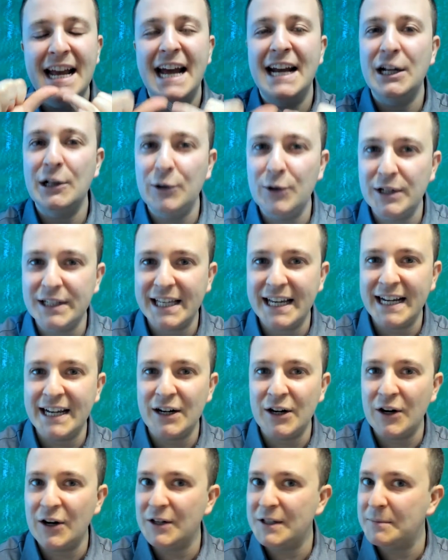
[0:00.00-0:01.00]
And it looks like
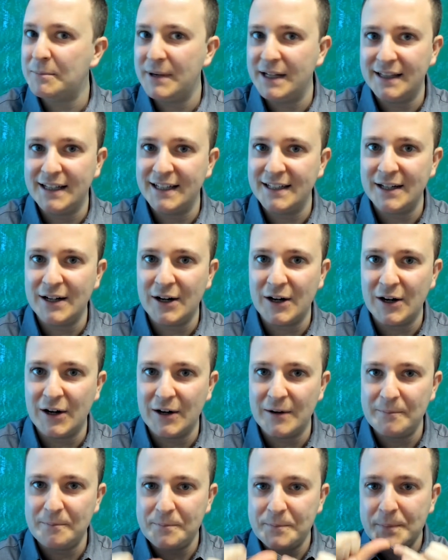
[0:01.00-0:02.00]
it hurts, but it doesn't
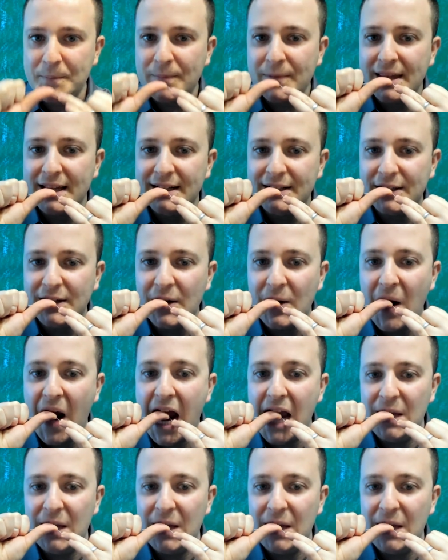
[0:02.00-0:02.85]
hurt. So